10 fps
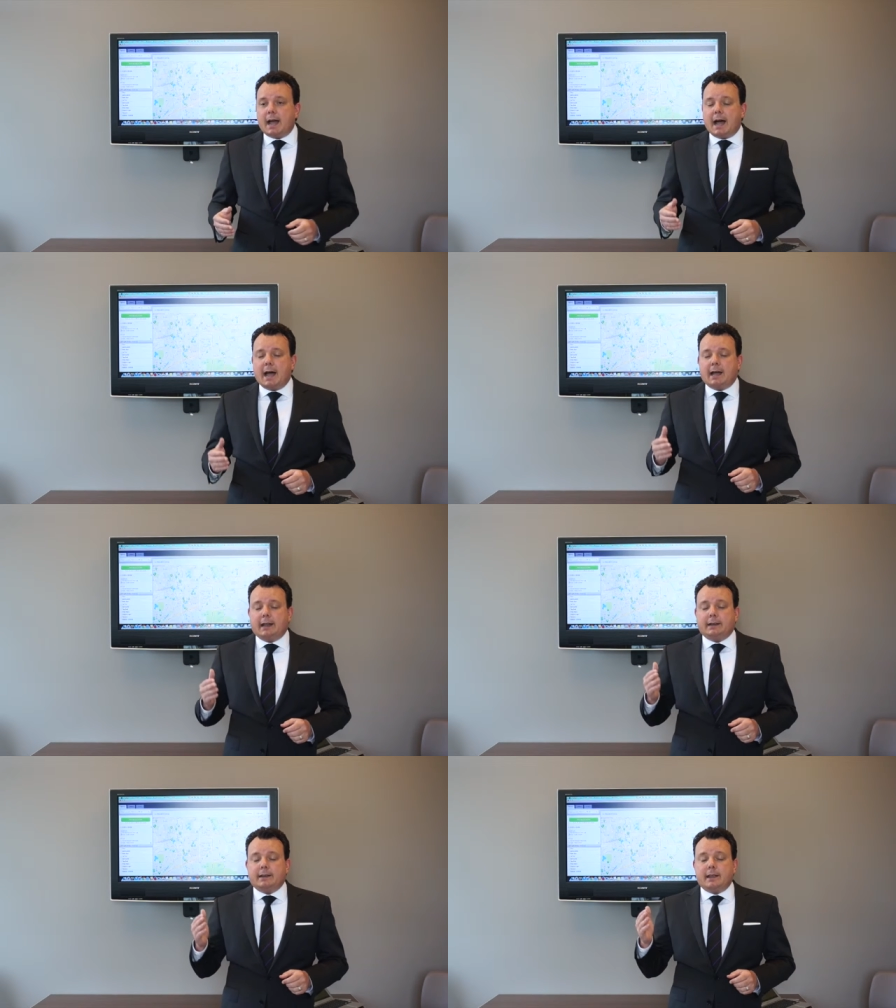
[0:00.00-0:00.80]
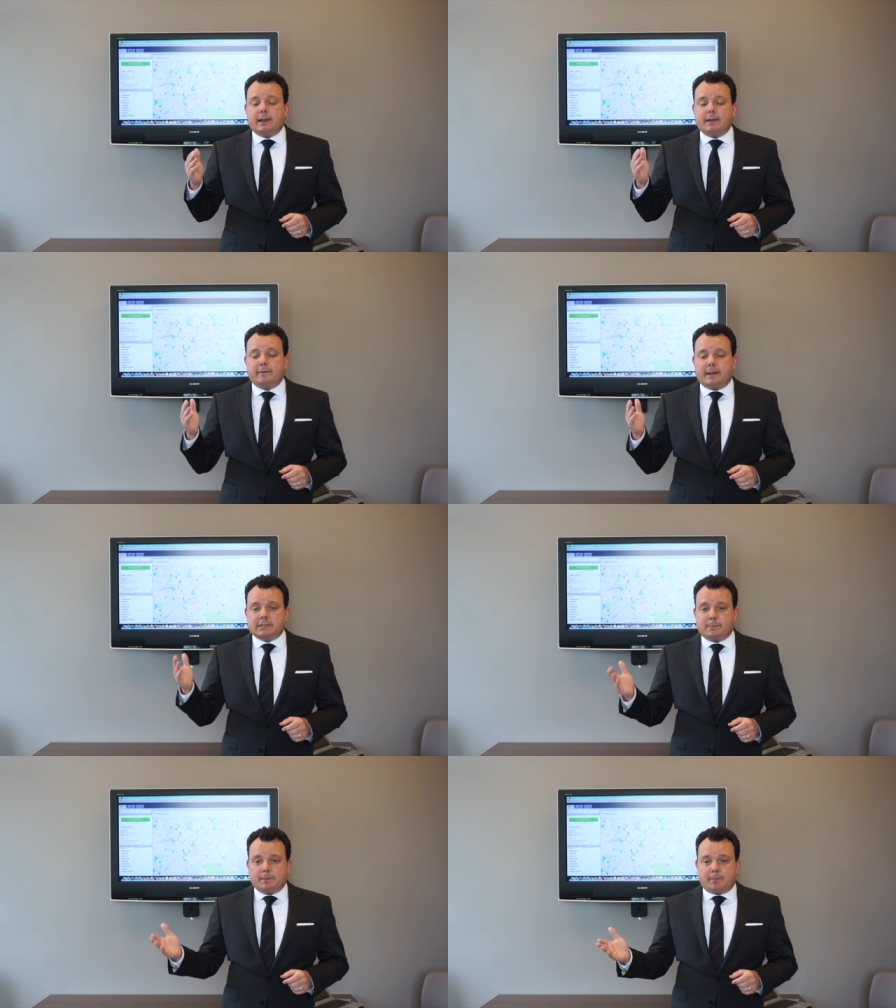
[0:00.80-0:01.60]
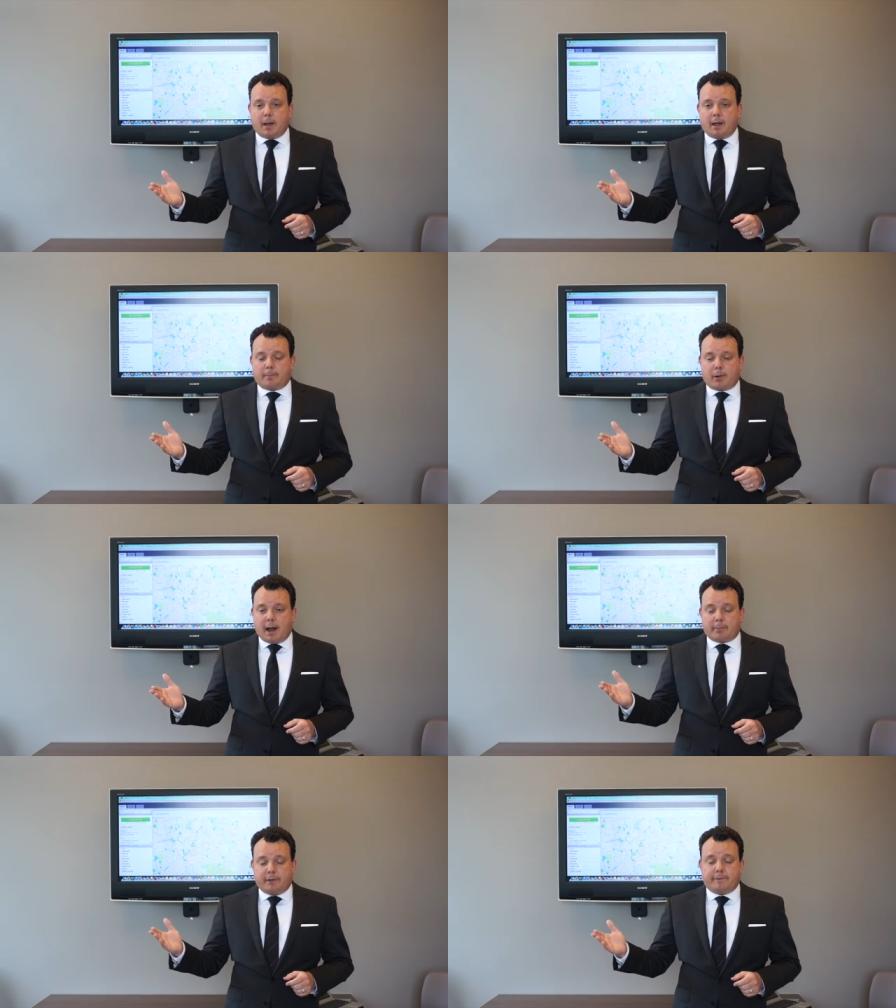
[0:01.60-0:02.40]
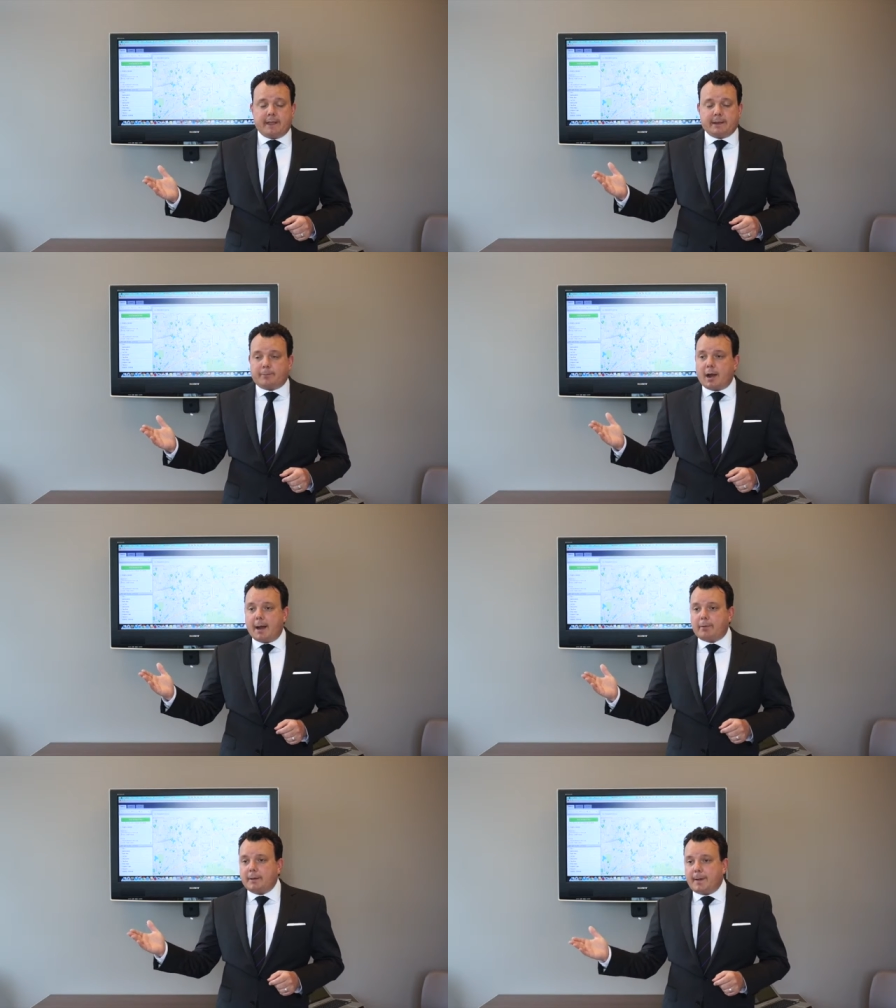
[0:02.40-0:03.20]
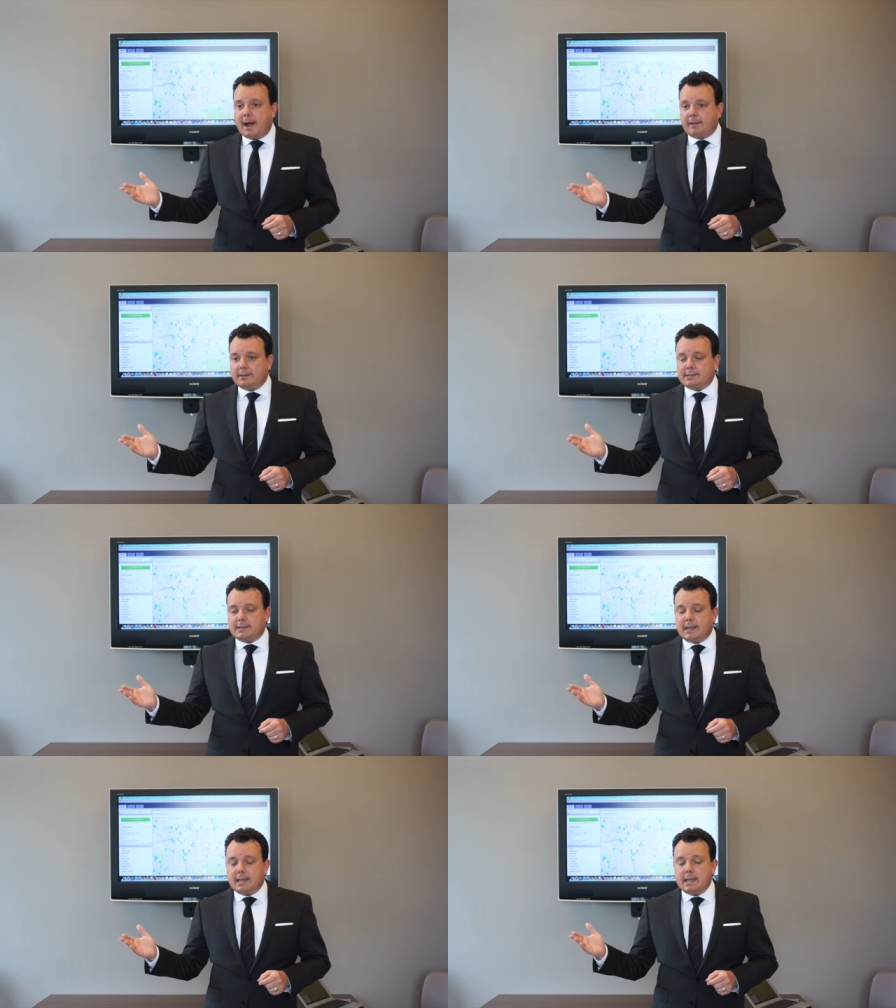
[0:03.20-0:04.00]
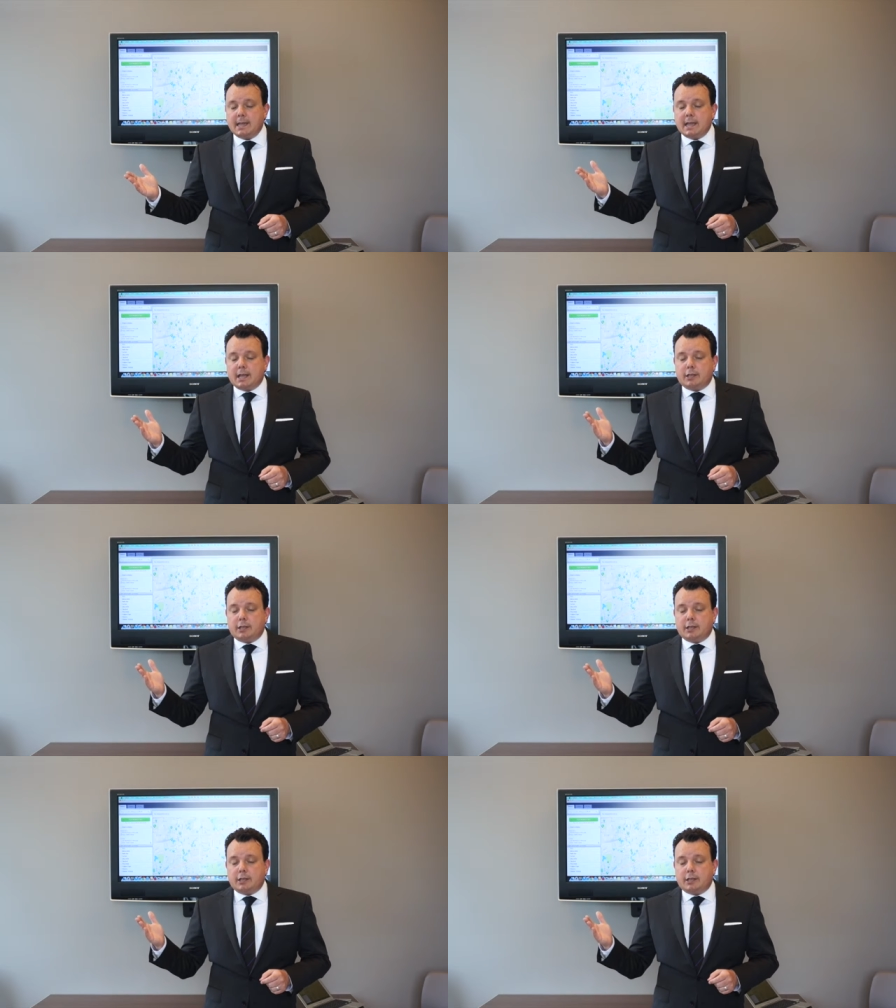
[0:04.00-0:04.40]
On an investment uh, property vacant property policy,